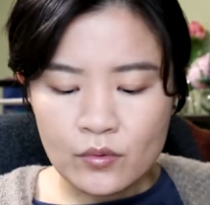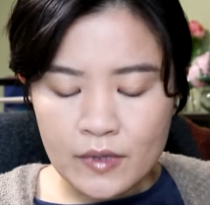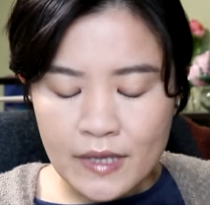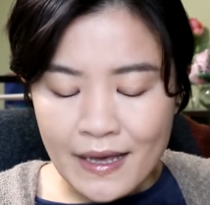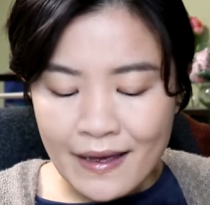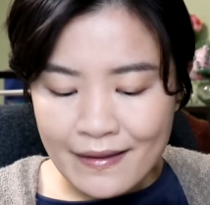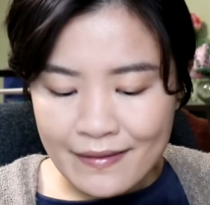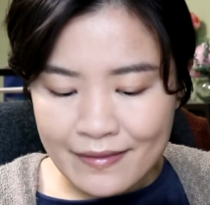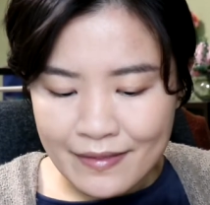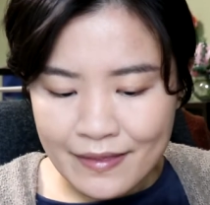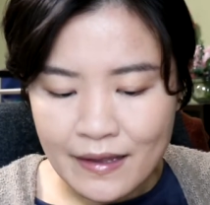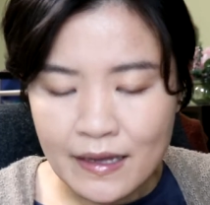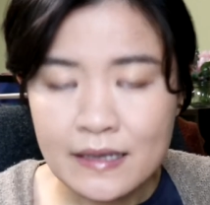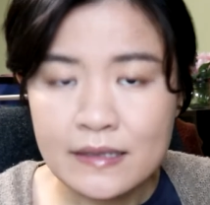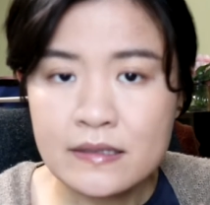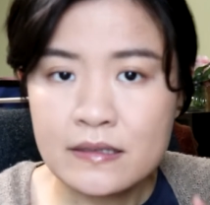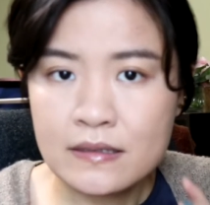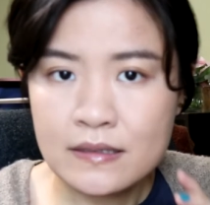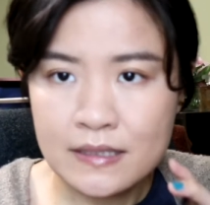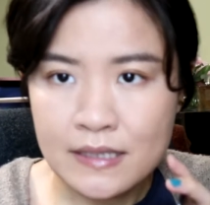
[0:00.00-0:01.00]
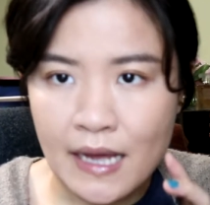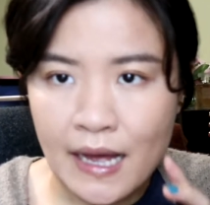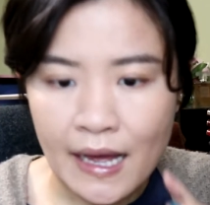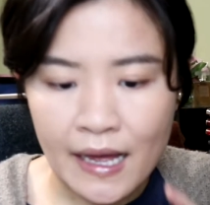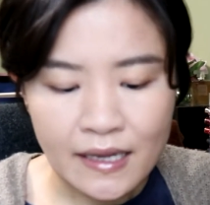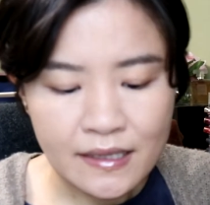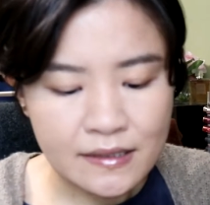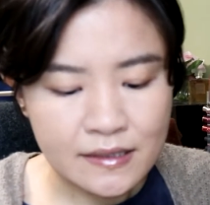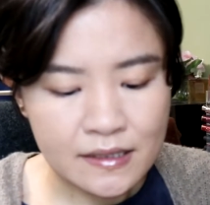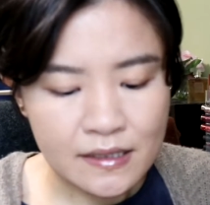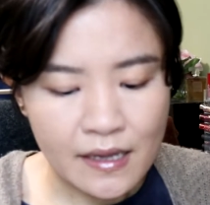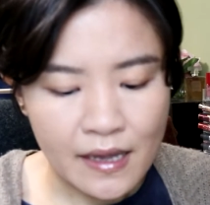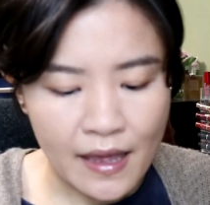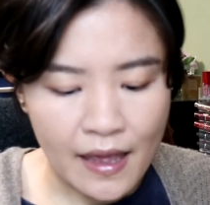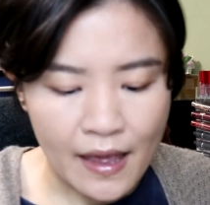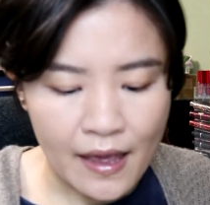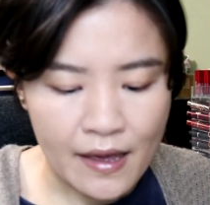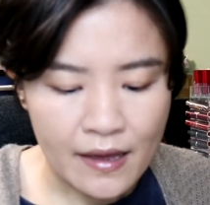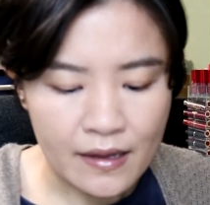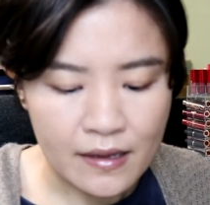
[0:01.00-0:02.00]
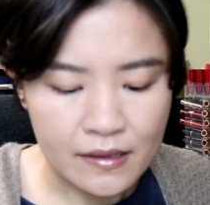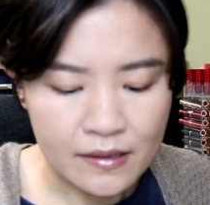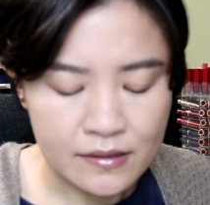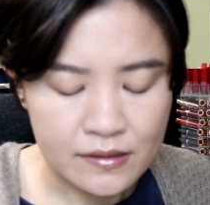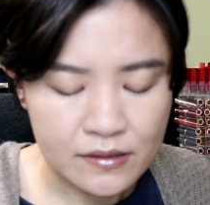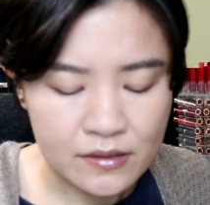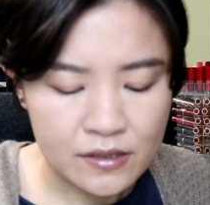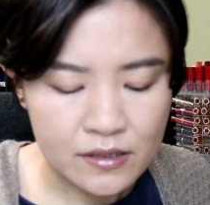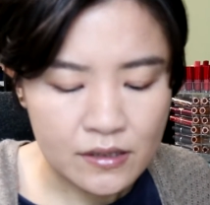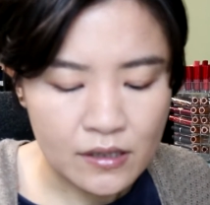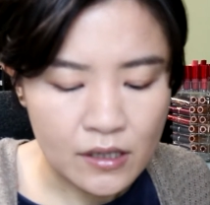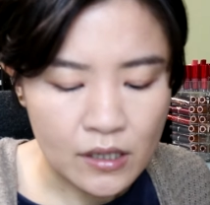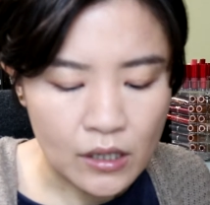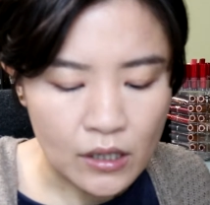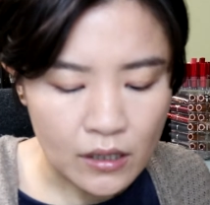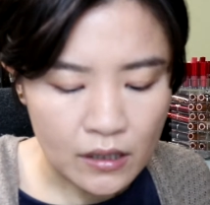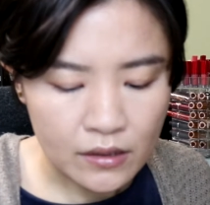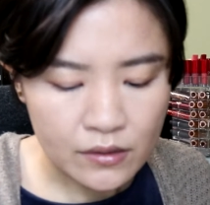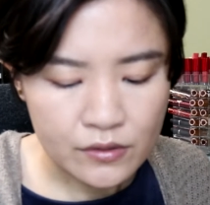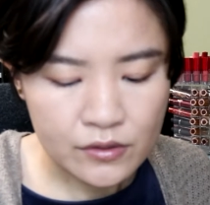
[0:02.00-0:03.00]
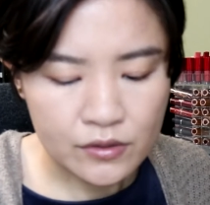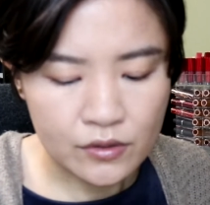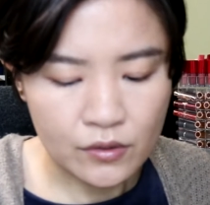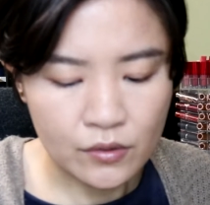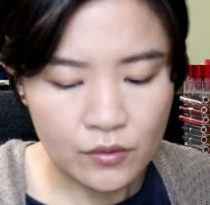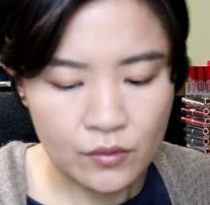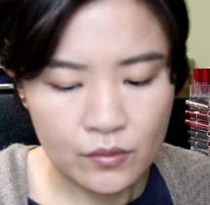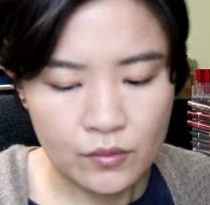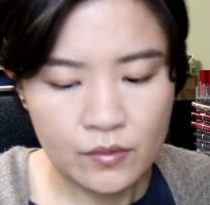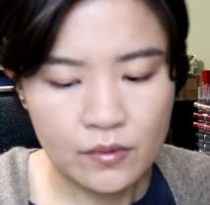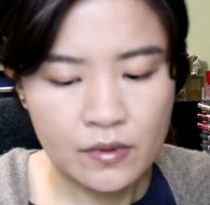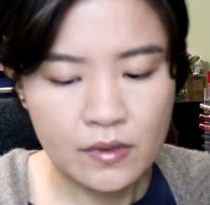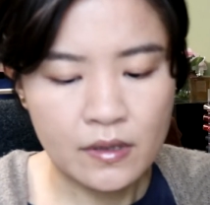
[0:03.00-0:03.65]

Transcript: yeah, that's that. And also